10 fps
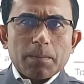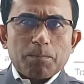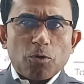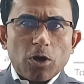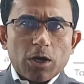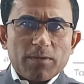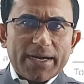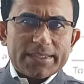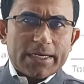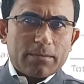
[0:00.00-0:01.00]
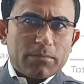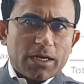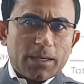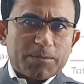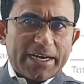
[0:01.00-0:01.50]
polled by the number
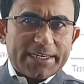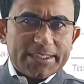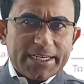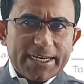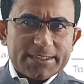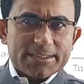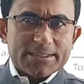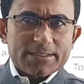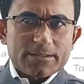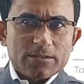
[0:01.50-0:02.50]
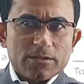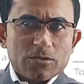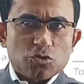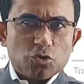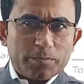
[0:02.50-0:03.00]
of candidates
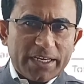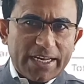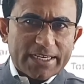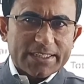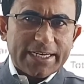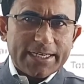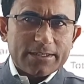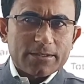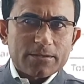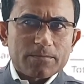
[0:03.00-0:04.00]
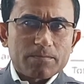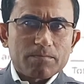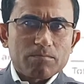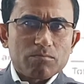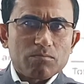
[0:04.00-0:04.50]
to be elected
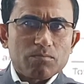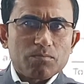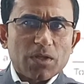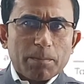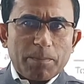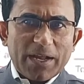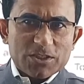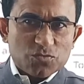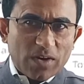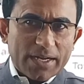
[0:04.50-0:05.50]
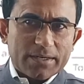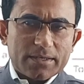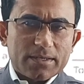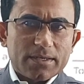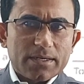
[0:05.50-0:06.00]
plus 1
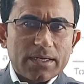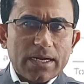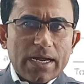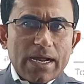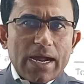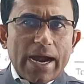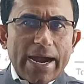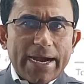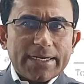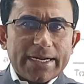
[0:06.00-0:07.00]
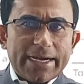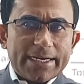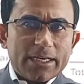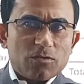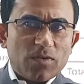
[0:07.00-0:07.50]
and
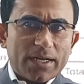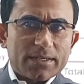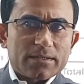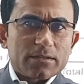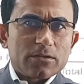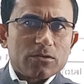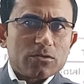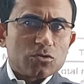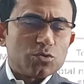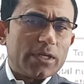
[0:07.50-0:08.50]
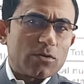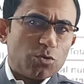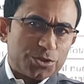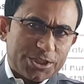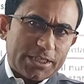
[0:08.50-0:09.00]
adding 1 to the
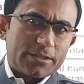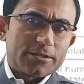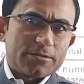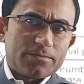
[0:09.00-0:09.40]
quotient.